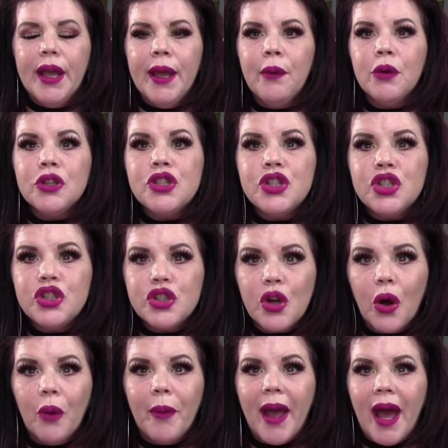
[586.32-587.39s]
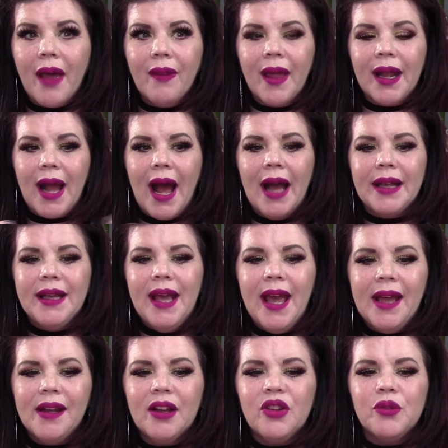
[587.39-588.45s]
it was so bad. Like, I
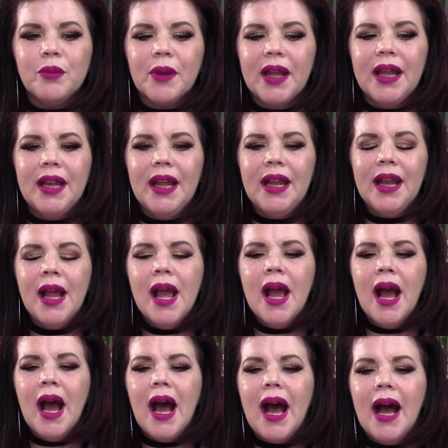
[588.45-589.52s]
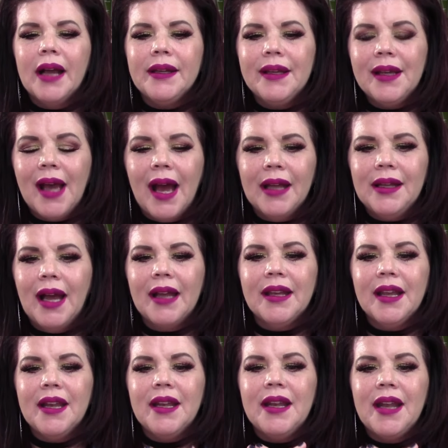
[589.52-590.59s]
can't explain it. I
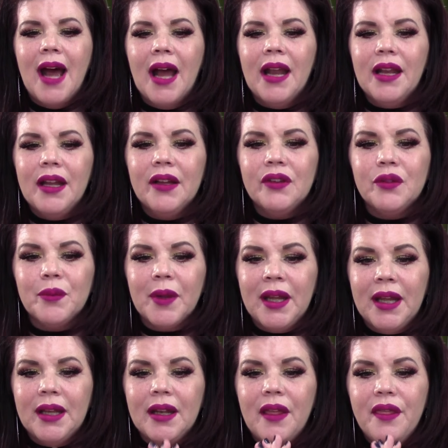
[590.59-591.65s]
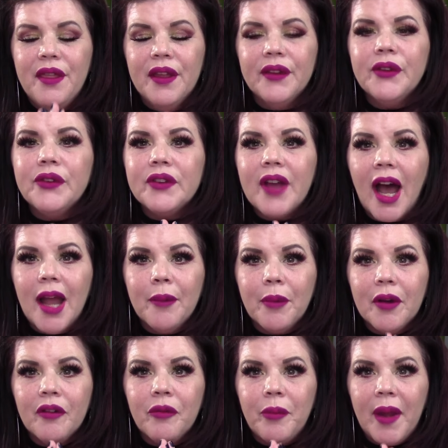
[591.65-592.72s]
cannot explain this type
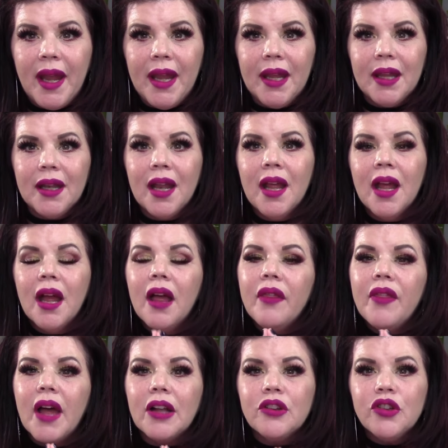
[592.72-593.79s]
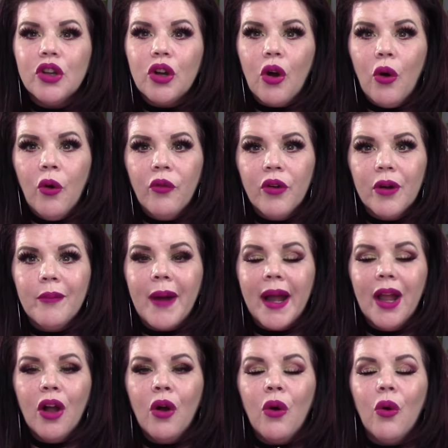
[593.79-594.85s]
of pain that took over my
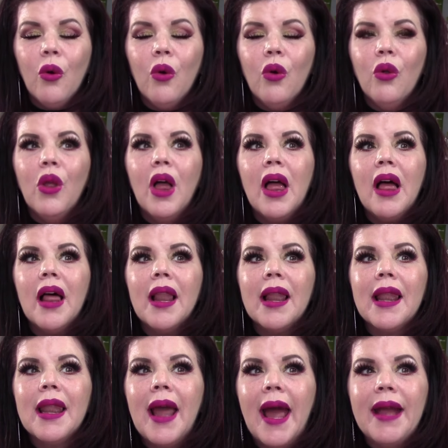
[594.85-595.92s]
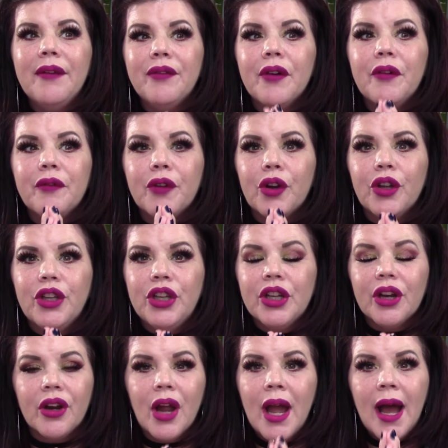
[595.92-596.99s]
whole life for a
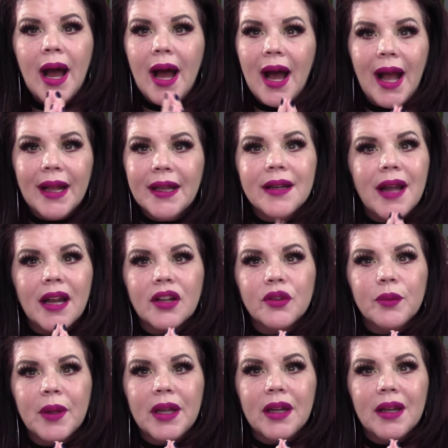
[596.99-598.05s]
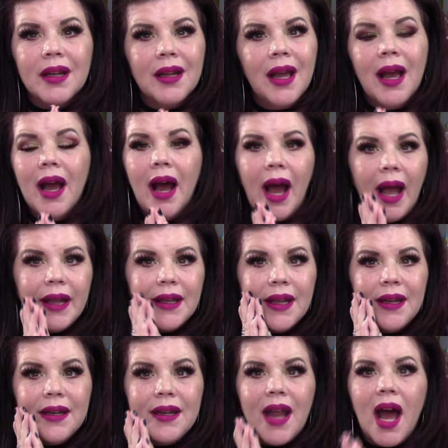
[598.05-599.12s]
year. I cannot explain it. I
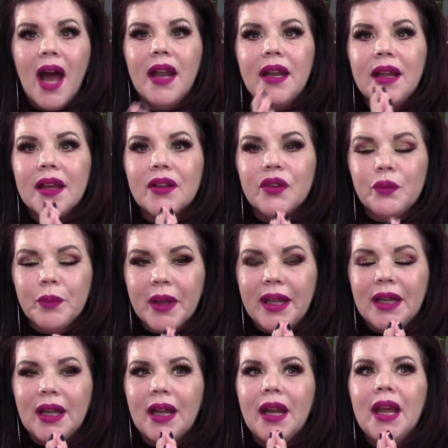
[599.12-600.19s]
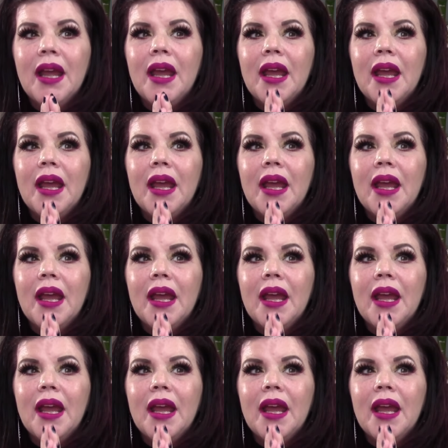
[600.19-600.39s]
cannot explain it.